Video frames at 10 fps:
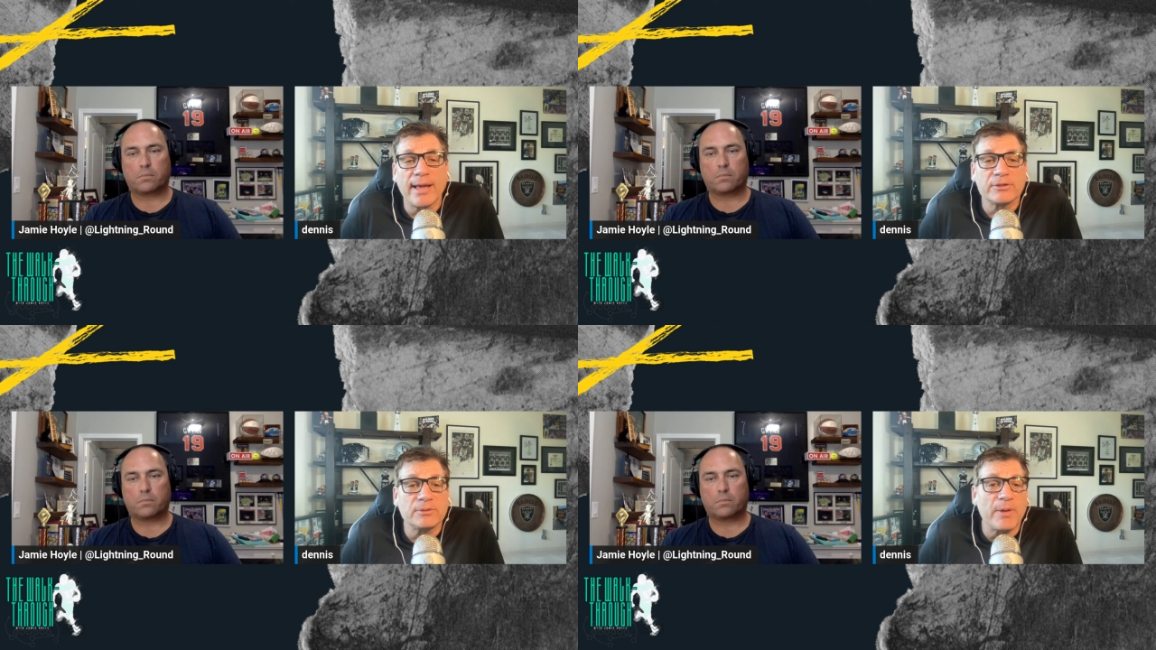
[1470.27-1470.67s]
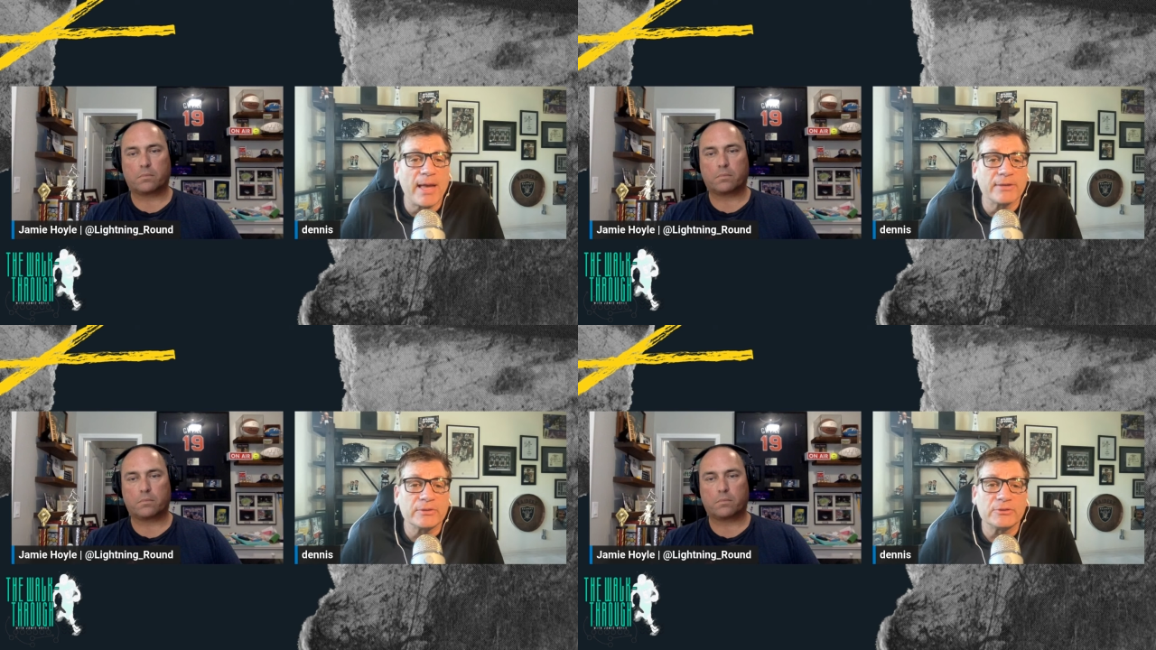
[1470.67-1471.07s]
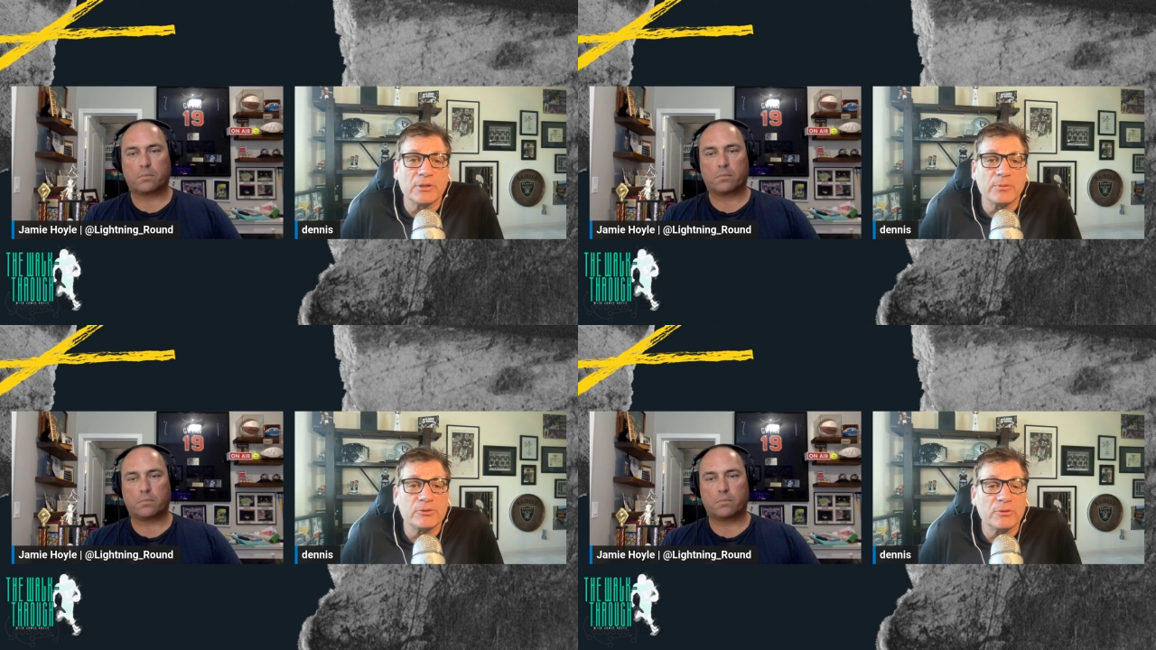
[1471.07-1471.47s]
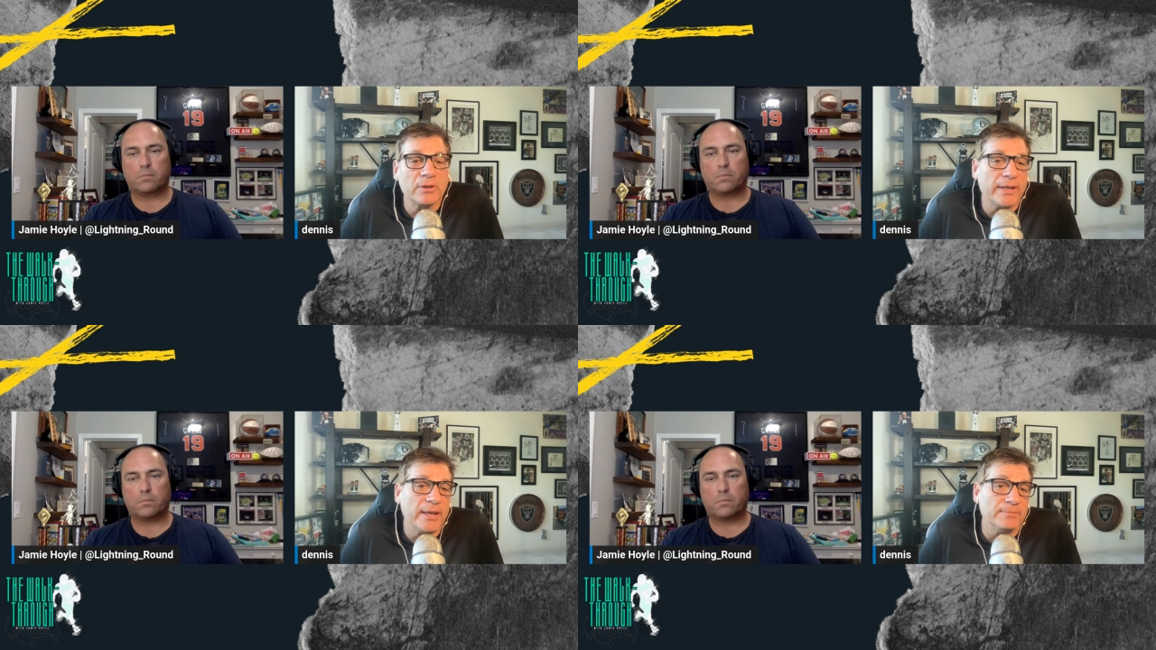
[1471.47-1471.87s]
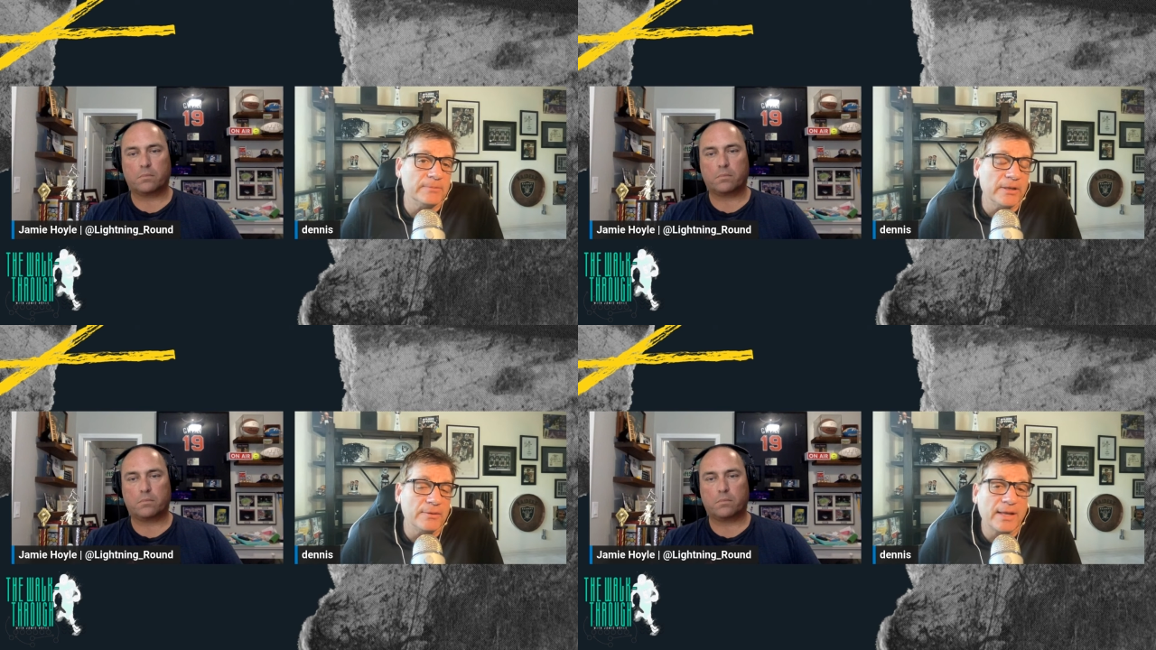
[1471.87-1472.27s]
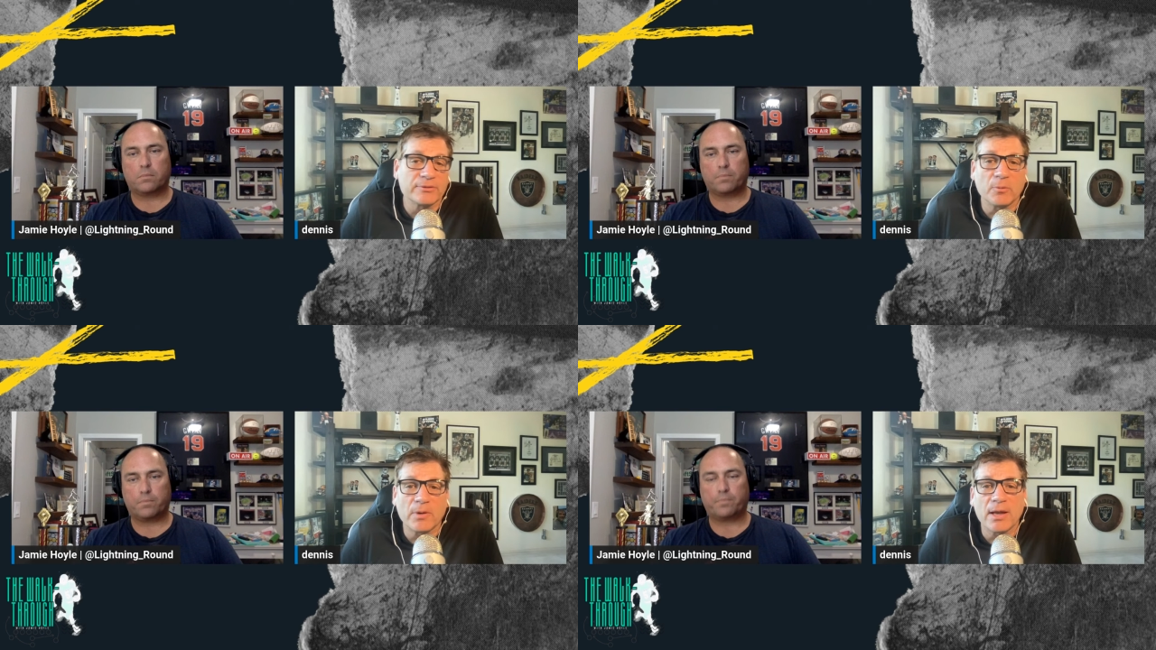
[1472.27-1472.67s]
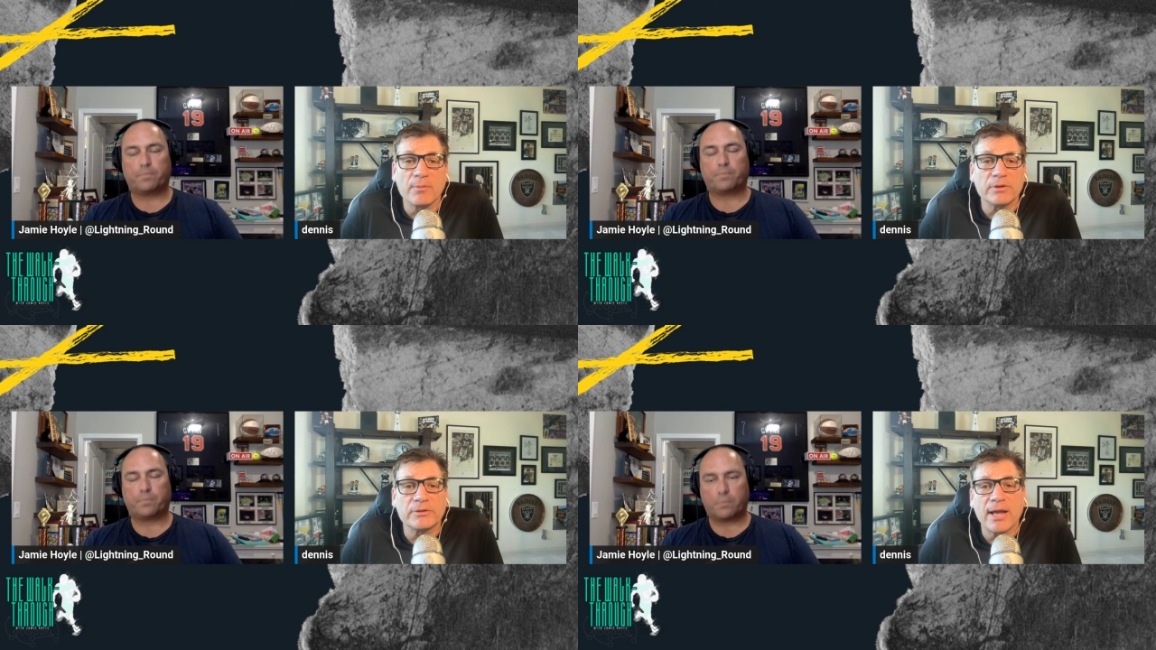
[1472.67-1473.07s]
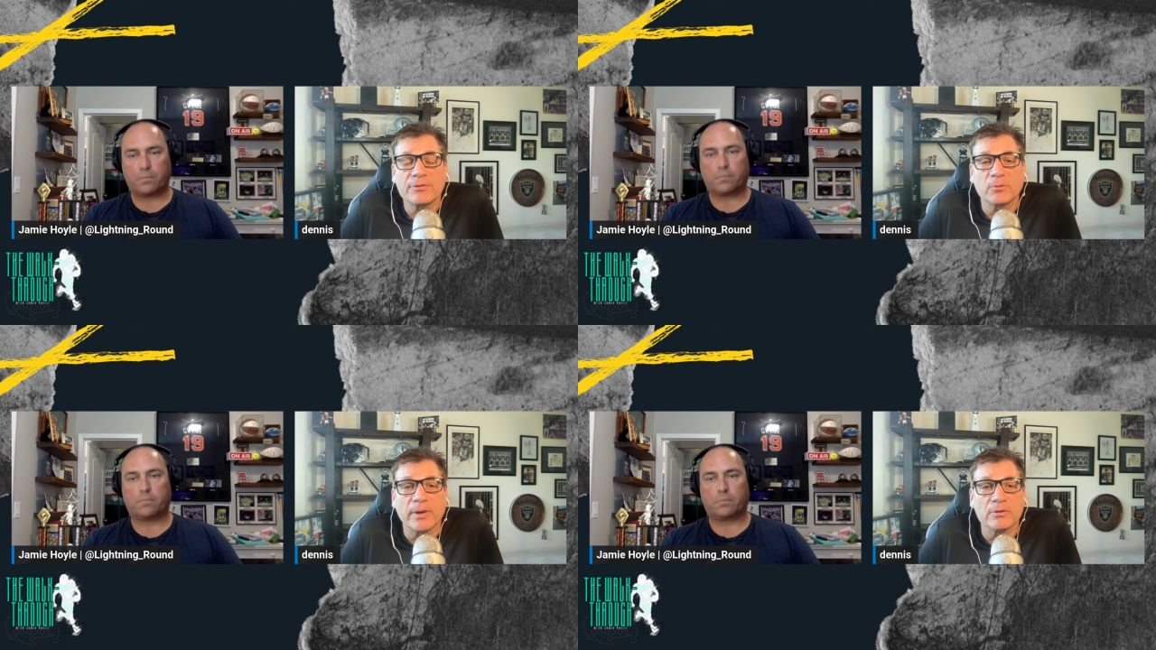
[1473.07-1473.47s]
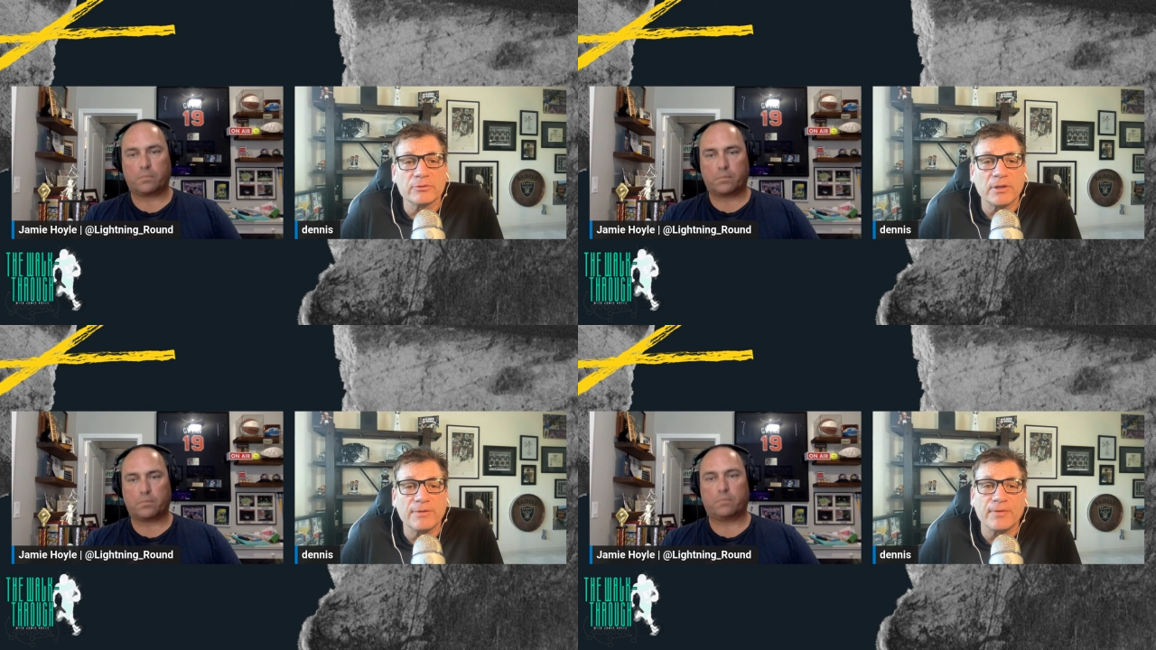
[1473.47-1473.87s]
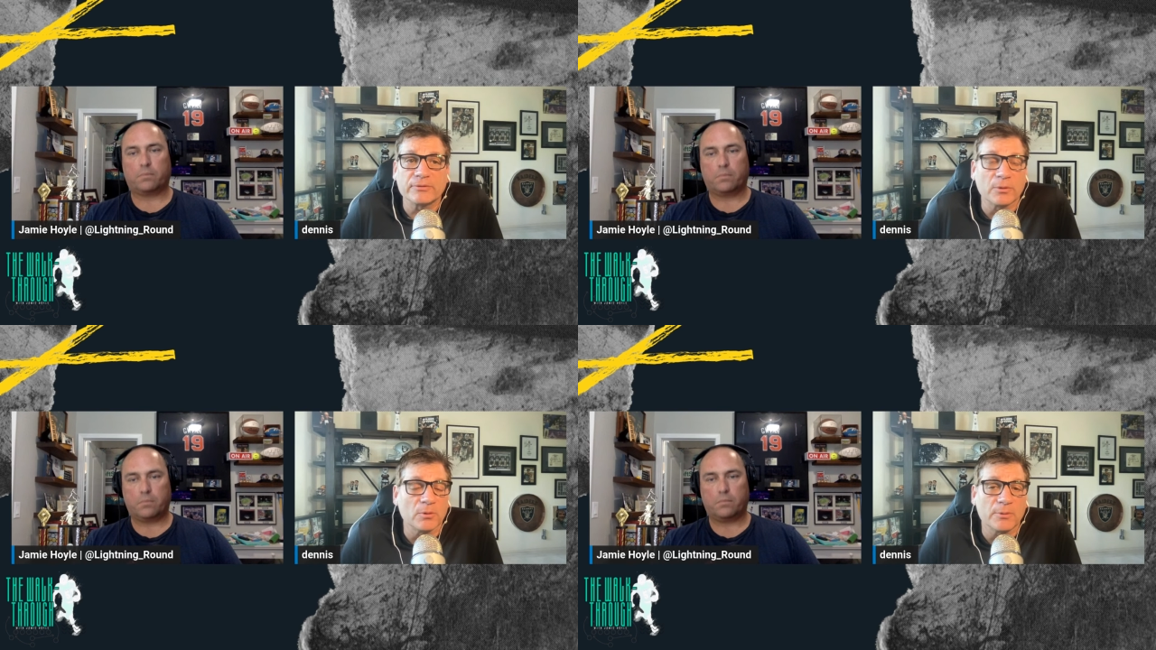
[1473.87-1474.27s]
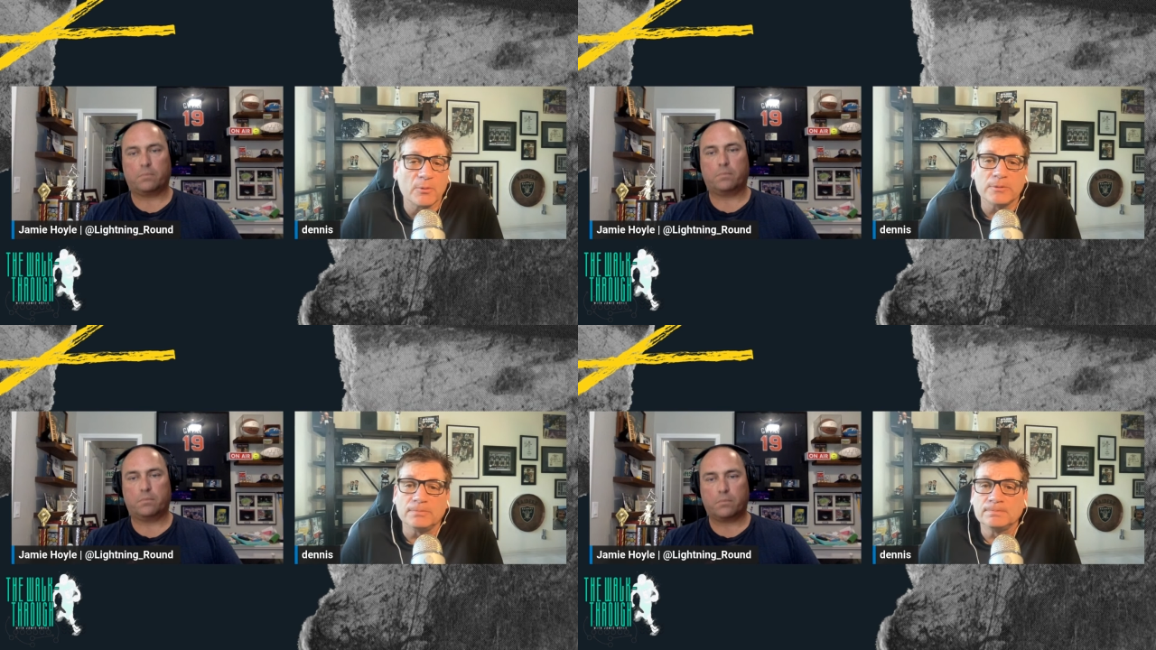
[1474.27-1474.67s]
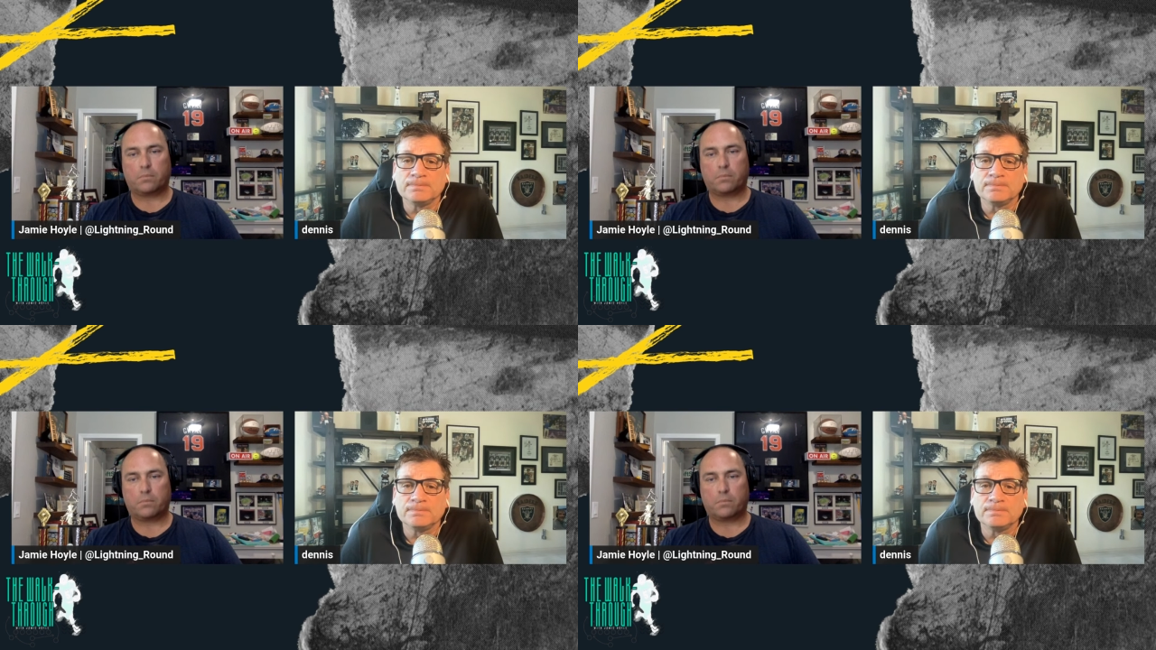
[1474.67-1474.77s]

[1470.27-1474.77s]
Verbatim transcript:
Speaker 1: action pass and see what you can get. And that's the way I would attack the Raiders' defense. I really would.